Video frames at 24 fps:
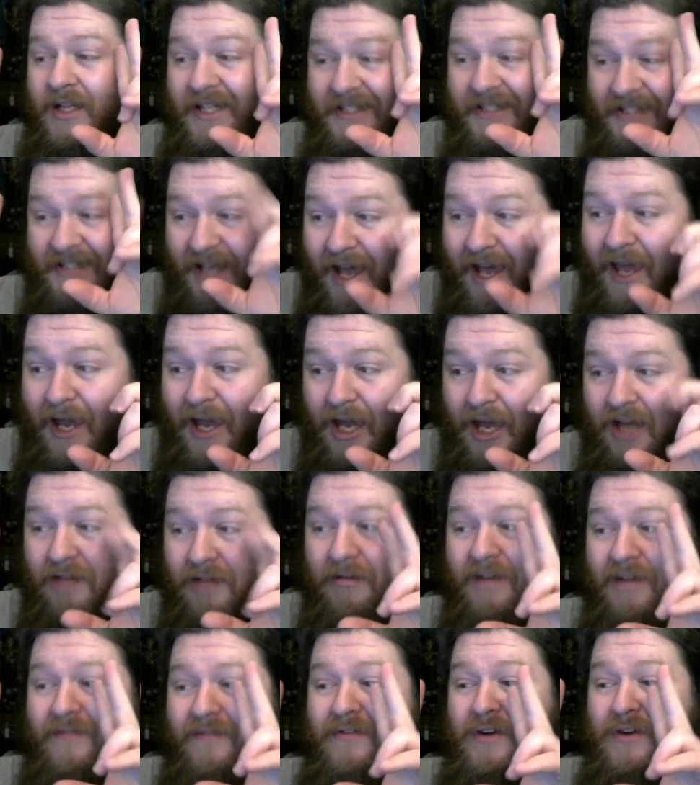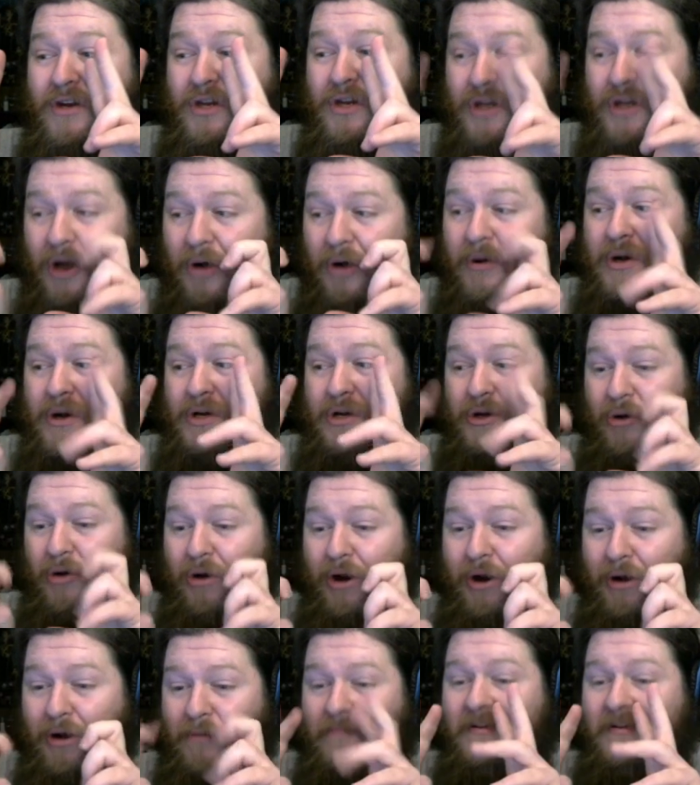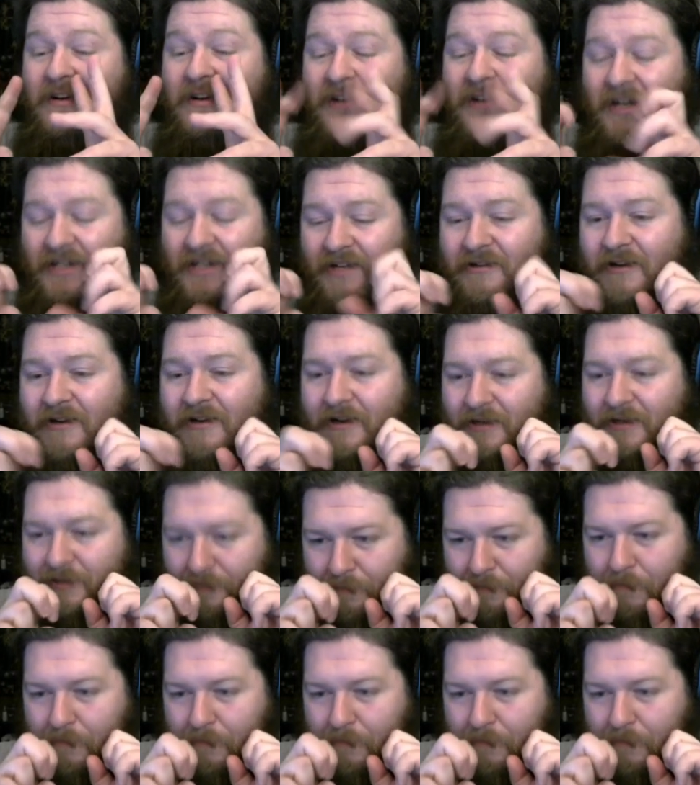Tank with no endured resistances.